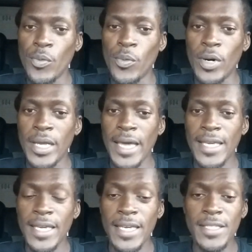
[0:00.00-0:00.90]
What I
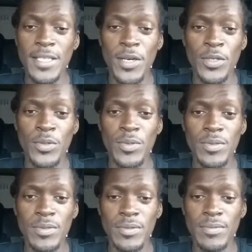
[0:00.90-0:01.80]
can tell you,
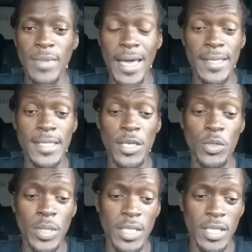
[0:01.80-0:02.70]
I can tell
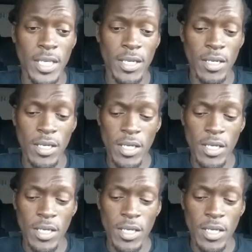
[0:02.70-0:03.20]
you anything.